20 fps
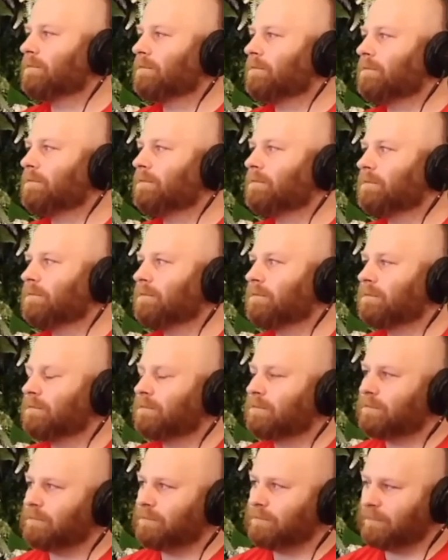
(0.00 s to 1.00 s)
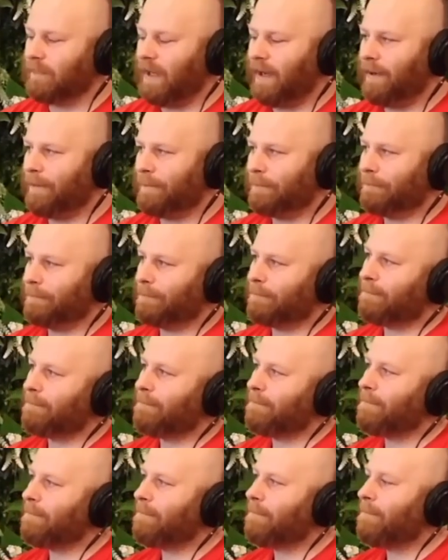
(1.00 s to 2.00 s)

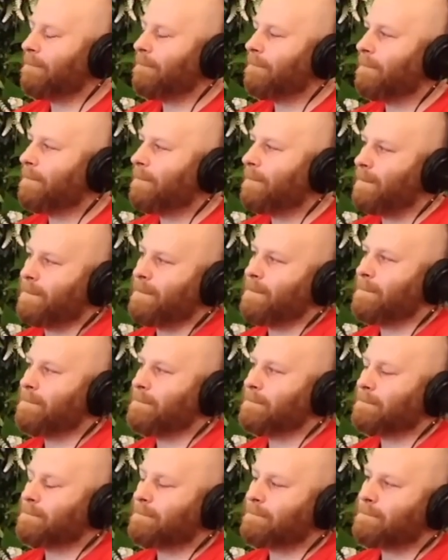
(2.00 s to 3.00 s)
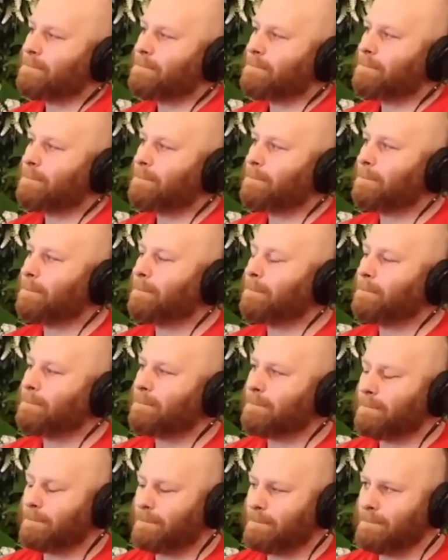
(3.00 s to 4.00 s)

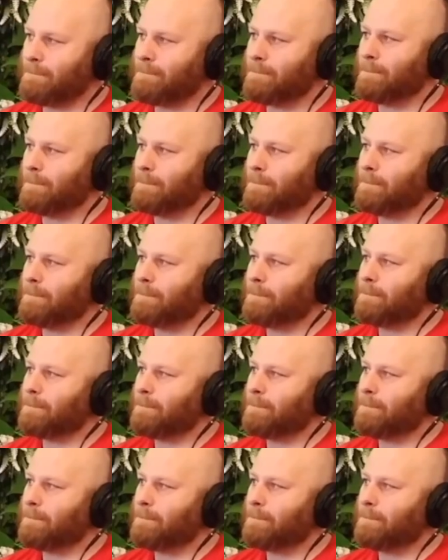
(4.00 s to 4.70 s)
This person isn't speaking.